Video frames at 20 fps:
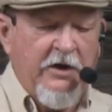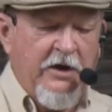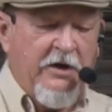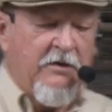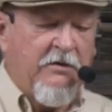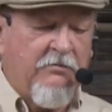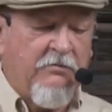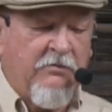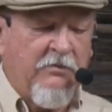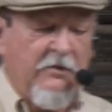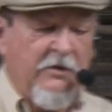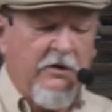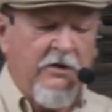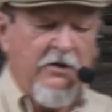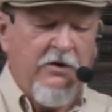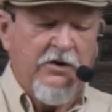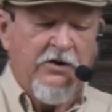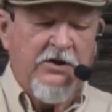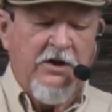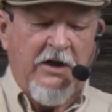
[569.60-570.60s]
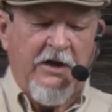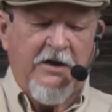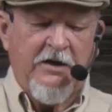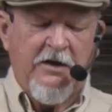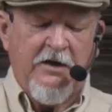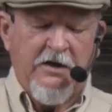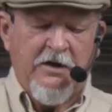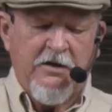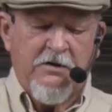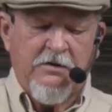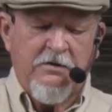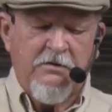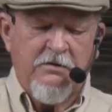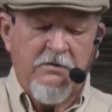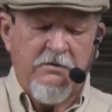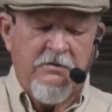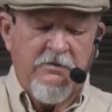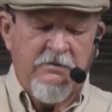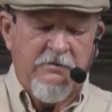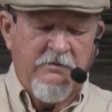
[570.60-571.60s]
it, looks like this.
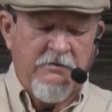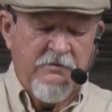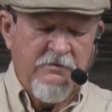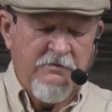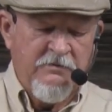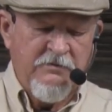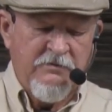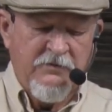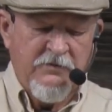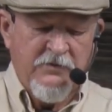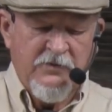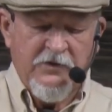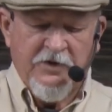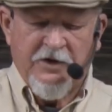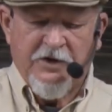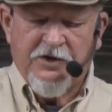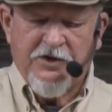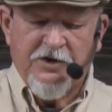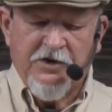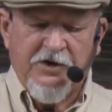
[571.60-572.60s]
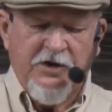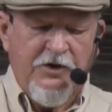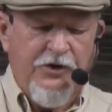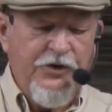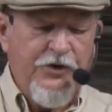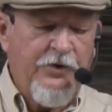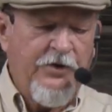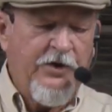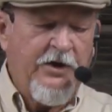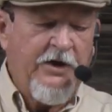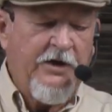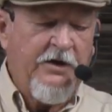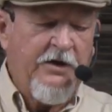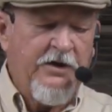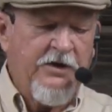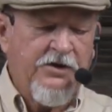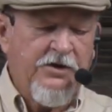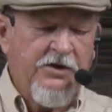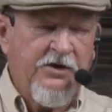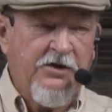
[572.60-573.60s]
This is a 3,
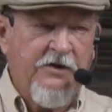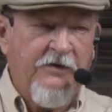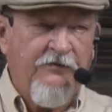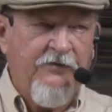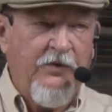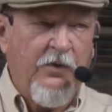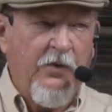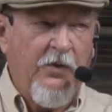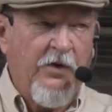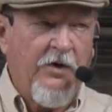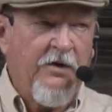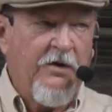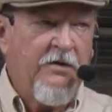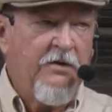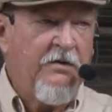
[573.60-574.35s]
this is a 4.